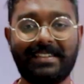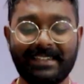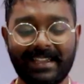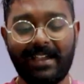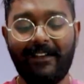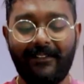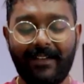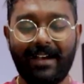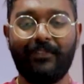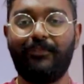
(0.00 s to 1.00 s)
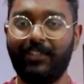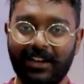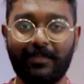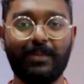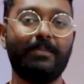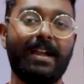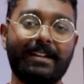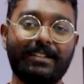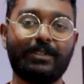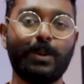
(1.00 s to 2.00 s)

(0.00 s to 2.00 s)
it's a fingerprint magnet.